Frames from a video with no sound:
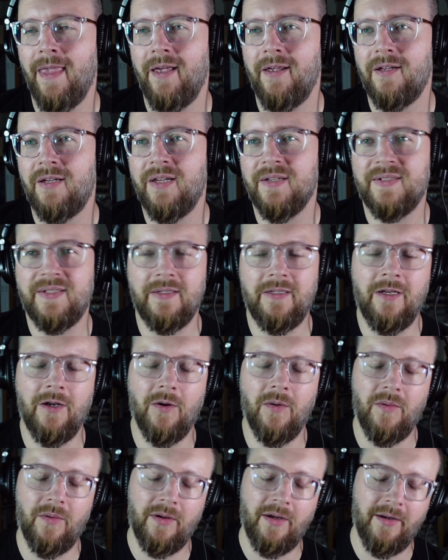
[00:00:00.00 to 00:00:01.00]
because
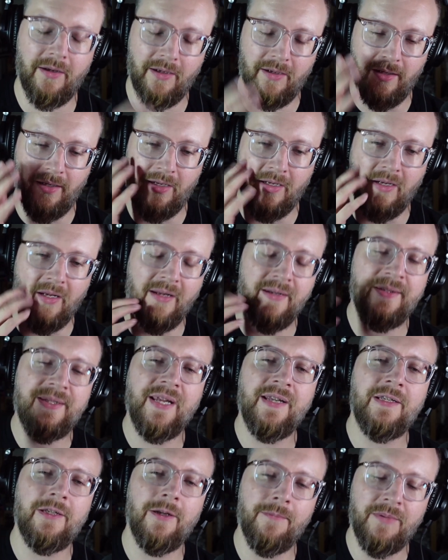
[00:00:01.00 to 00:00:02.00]
a
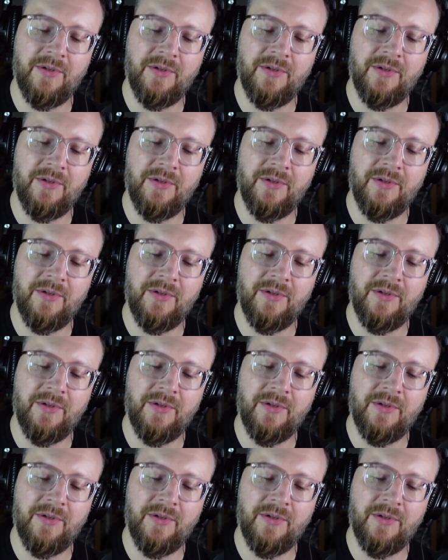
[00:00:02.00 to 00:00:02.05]
addendum